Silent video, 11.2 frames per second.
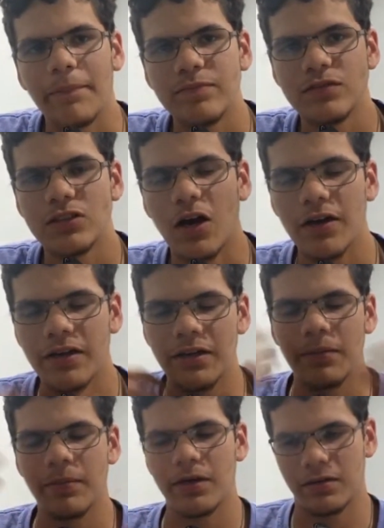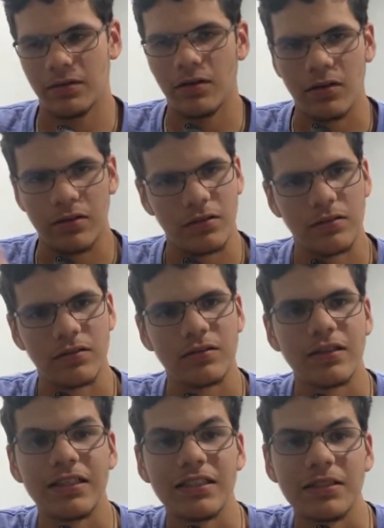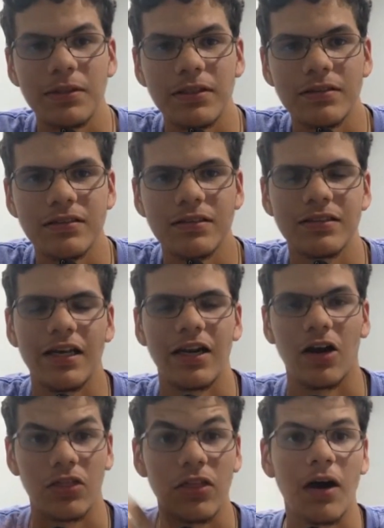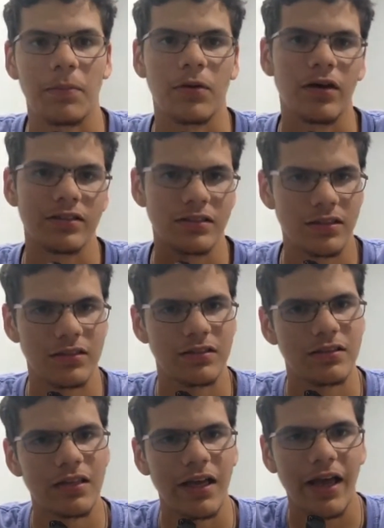talking about our experience and our thought process